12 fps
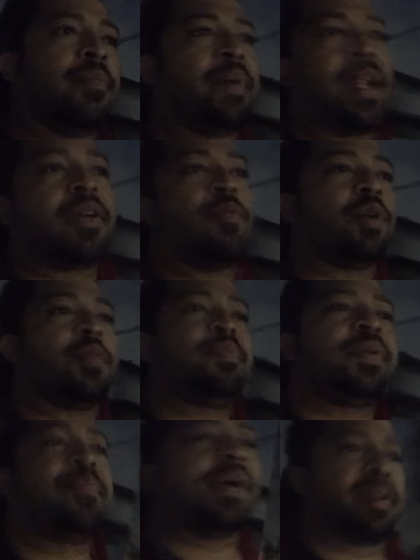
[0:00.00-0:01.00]
But it would
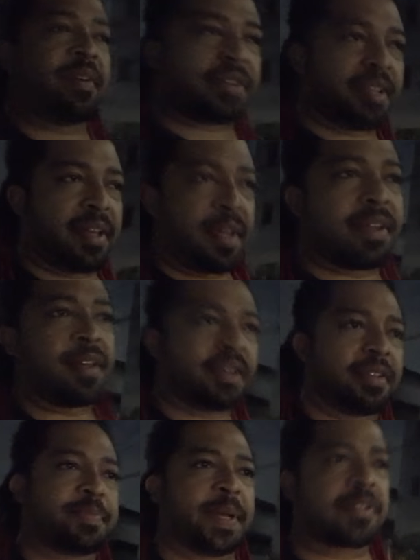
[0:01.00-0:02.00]
be better to,
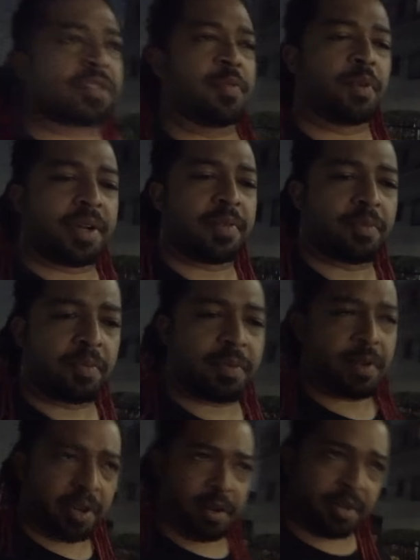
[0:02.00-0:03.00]
especially one
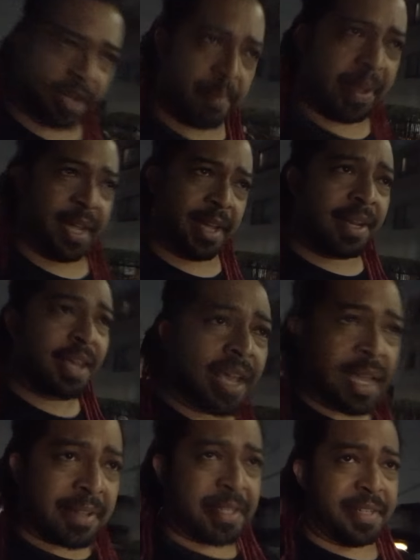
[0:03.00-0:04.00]
girl coming in,
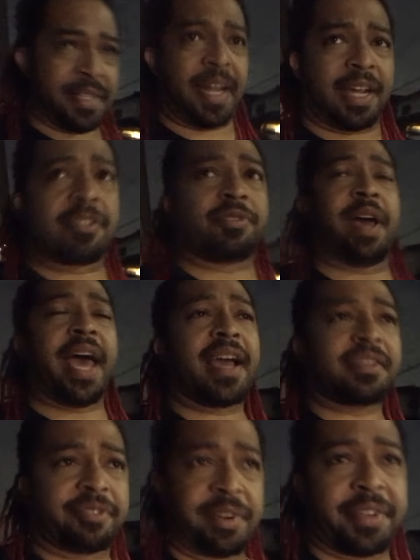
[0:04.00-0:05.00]
she's an actual
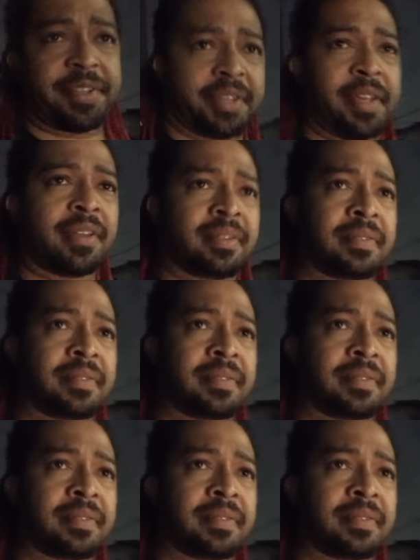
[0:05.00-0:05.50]
actress.